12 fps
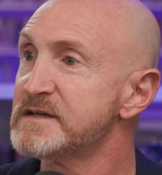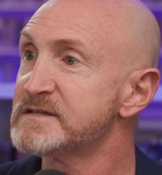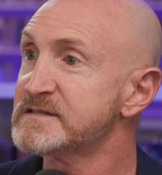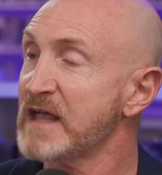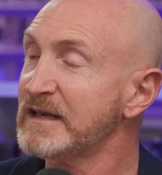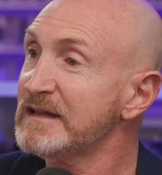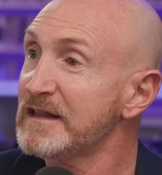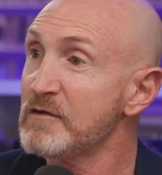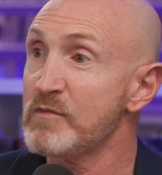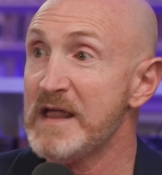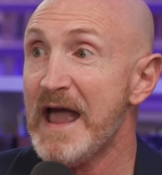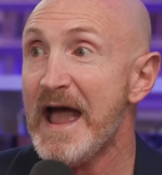suddenly
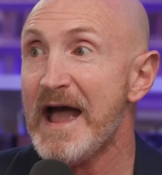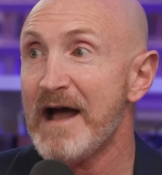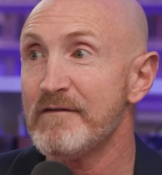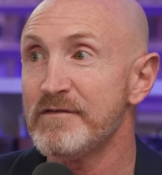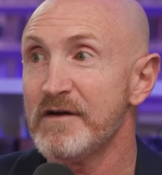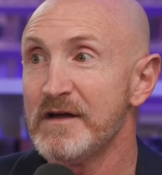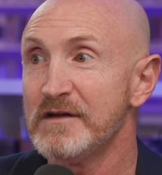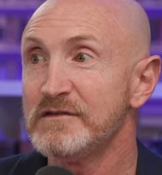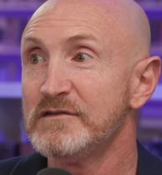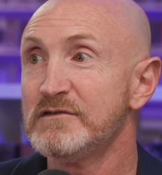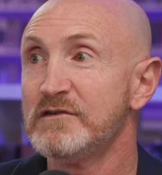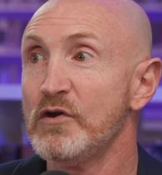we have
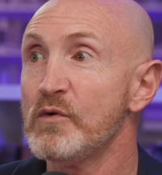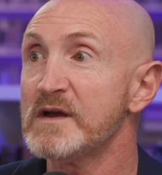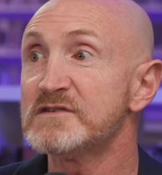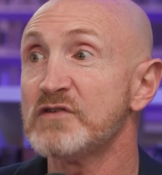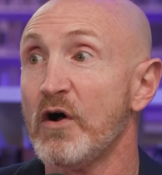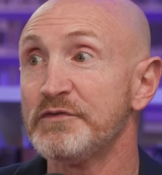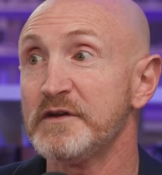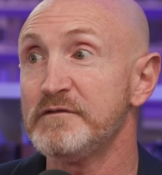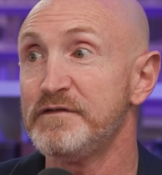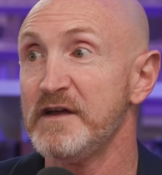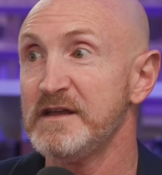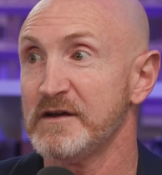two exalted
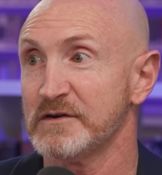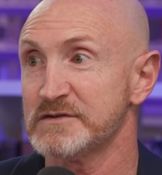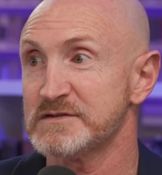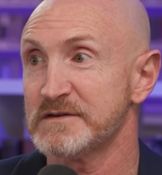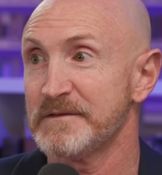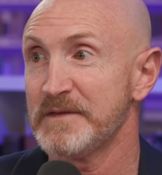figures.